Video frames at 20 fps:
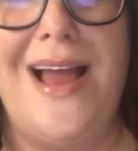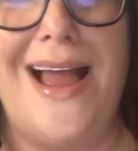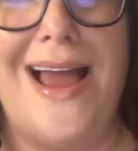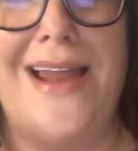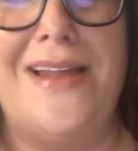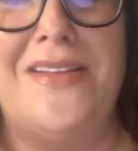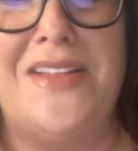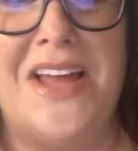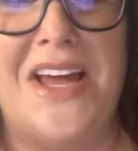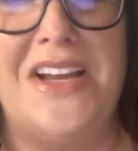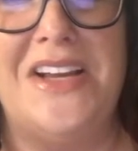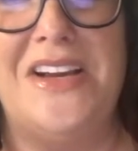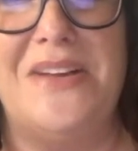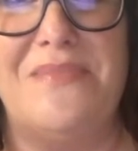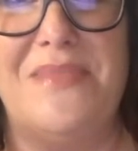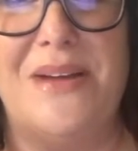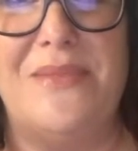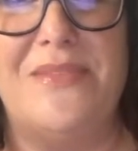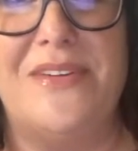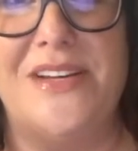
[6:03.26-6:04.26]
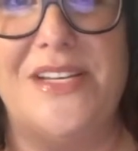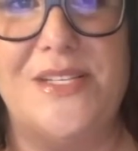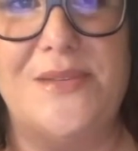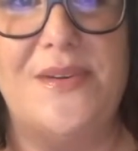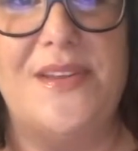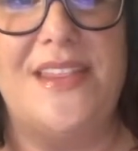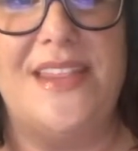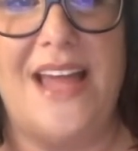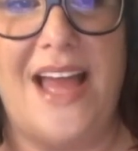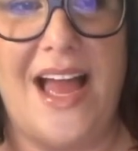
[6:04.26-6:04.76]
had a lot of good memories
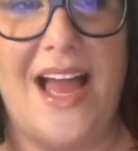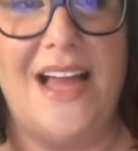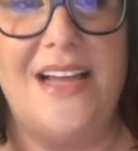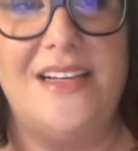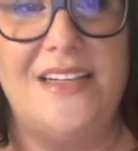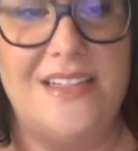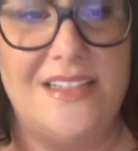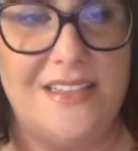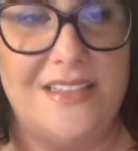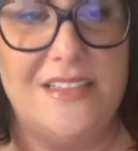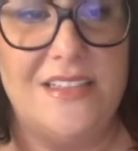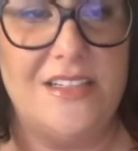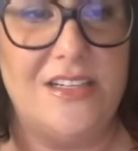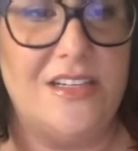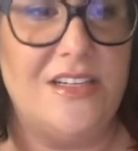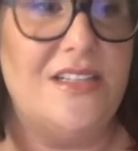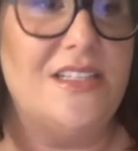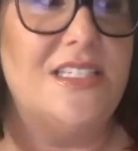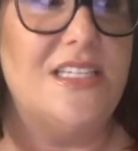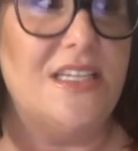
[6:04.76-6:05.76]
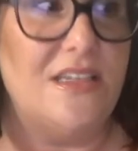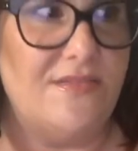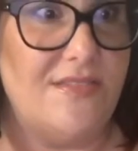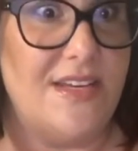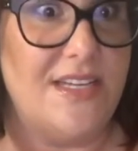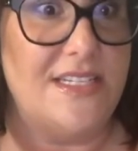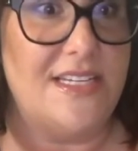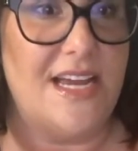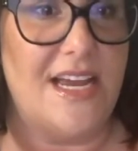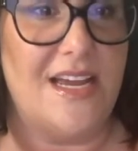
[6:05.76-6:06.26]
with that.
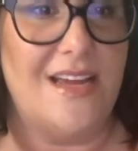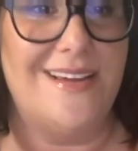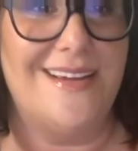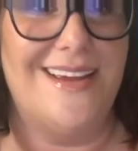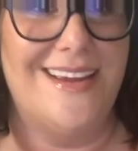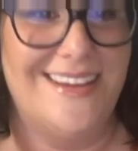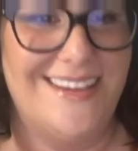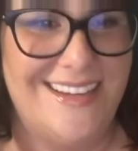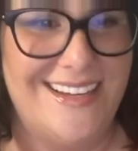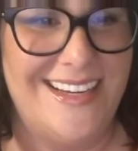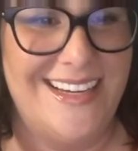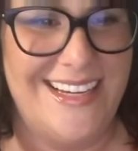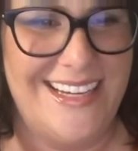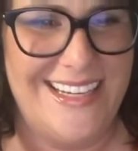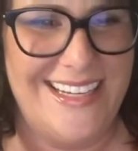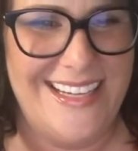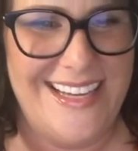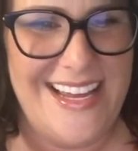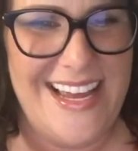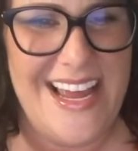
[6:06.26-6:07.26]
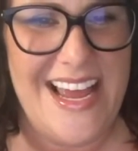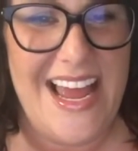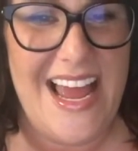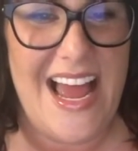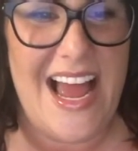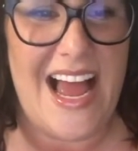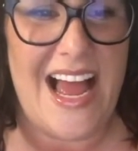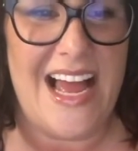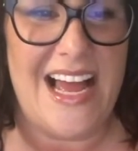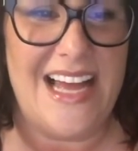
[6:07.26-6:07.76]
TV tag.
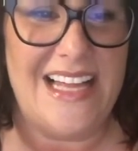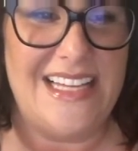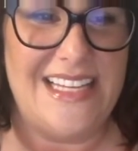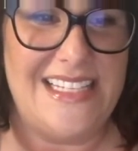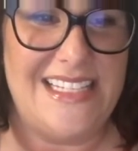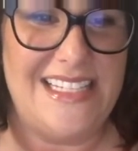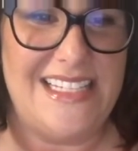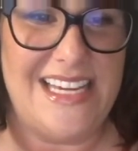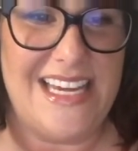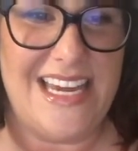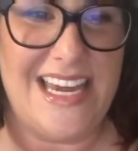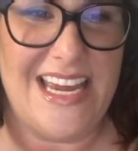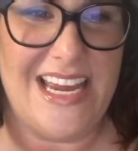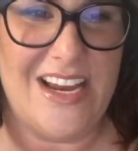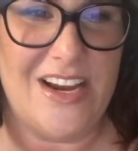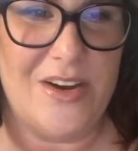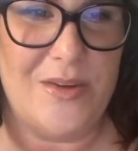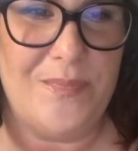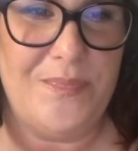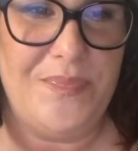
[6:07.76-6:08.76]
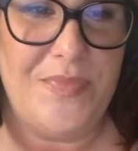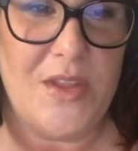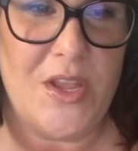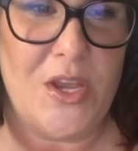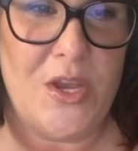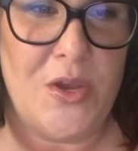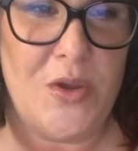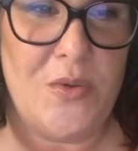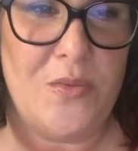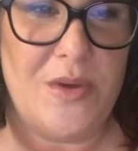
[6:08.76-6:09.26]
Let's see here.
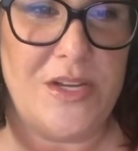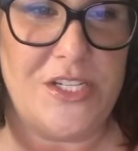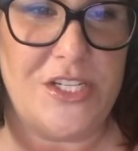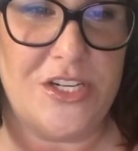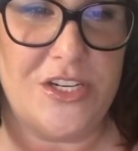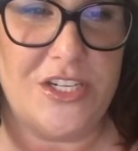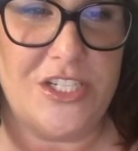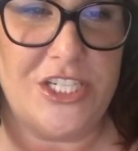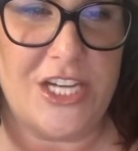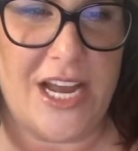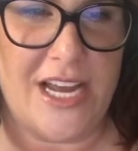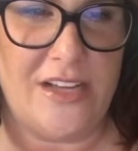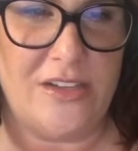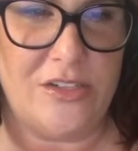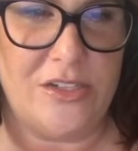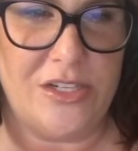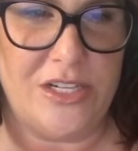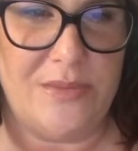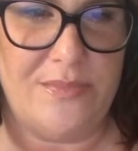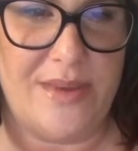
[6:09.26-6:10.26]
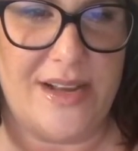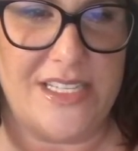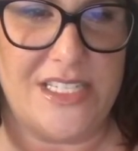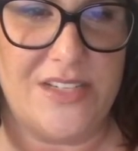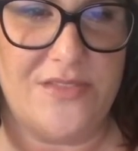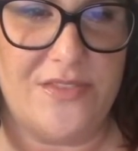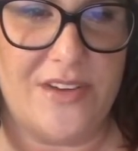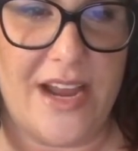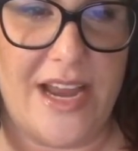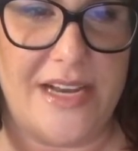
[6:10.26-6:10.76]
Who was your childhood
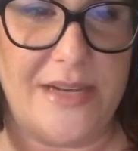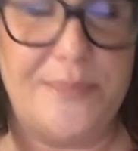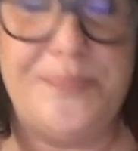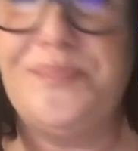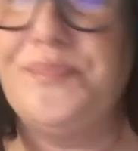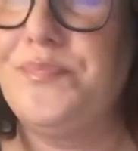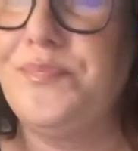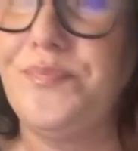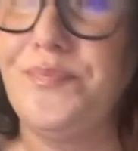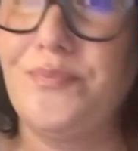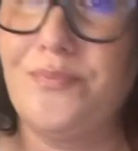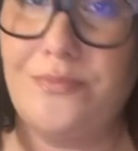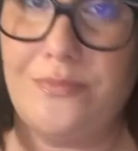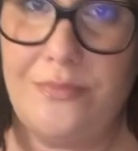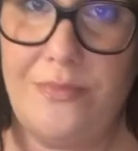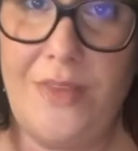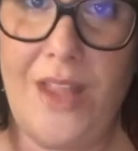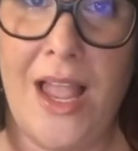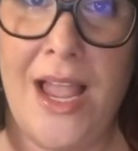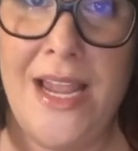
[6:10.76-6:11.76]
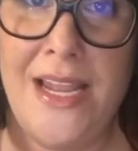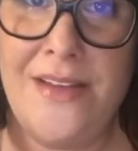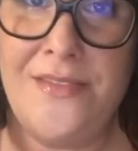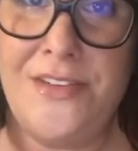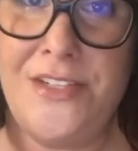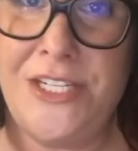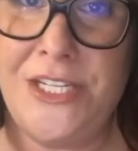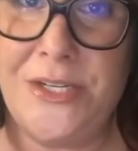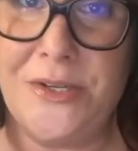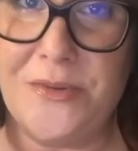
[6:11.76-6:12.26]
best friend? I
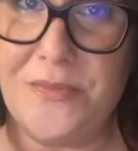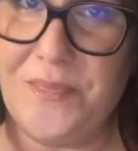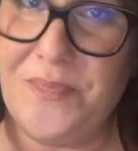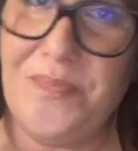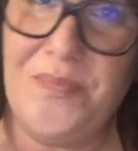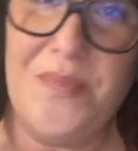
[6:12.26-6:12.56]
have 2